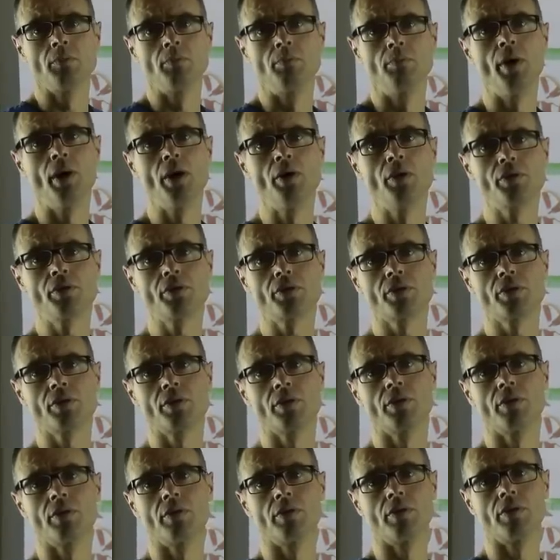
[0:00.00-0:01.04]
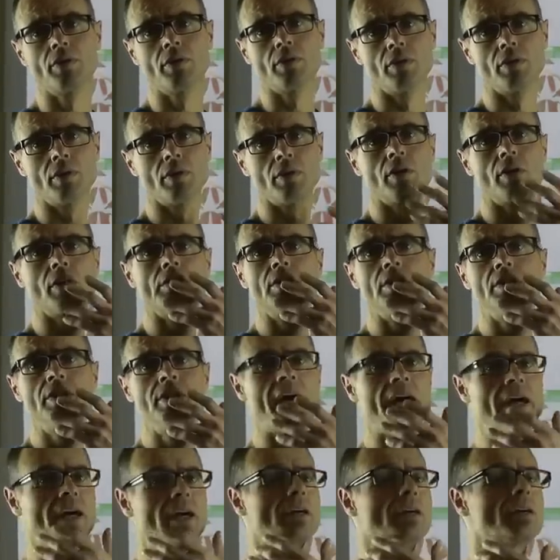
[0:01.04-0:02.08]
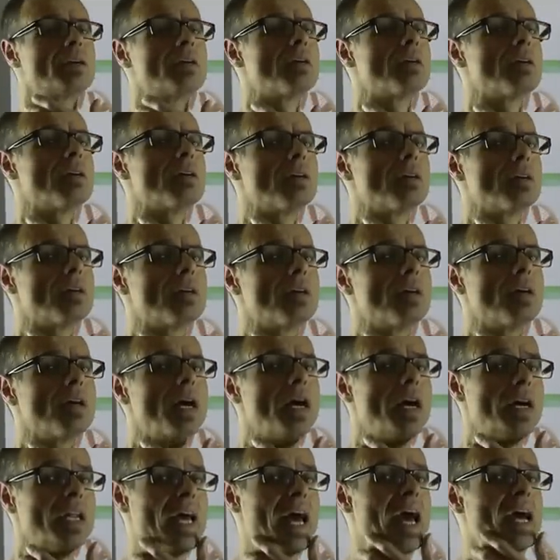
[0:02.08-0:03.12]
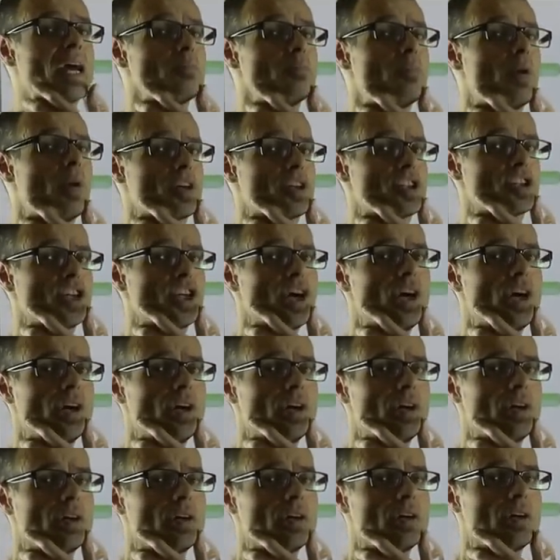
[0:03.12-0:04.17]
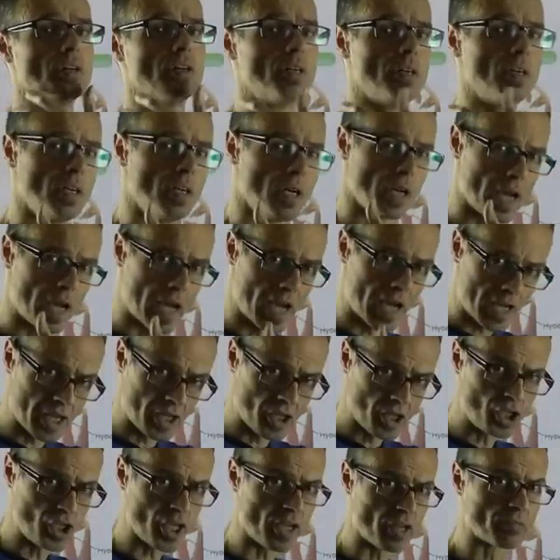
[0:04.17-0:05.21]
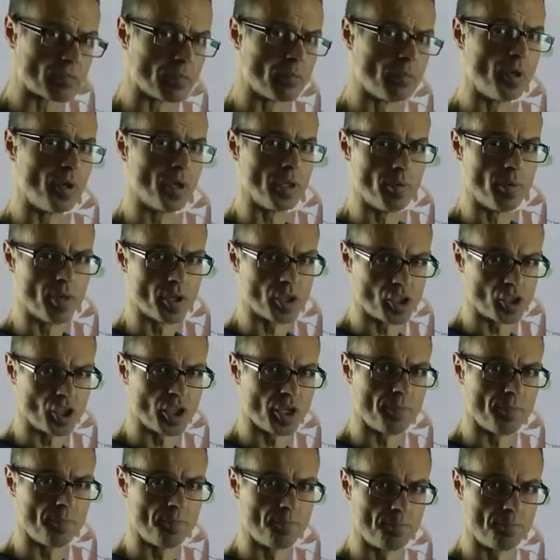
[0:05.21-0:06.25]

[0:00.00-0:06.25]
Both neck and head posture and general body posture.